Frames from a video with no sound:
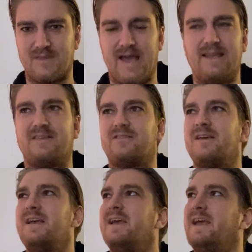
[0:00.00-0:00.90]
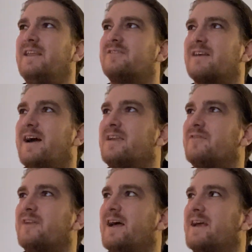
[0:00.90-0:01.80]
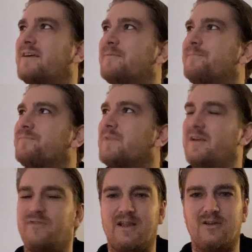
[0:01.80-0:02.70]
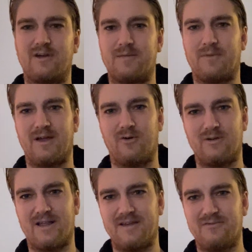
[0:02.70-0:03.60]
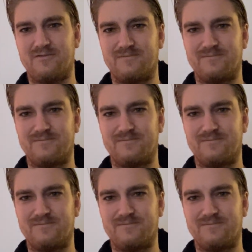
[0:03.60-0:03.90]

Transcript: And it's kind of like, if I look at my own life,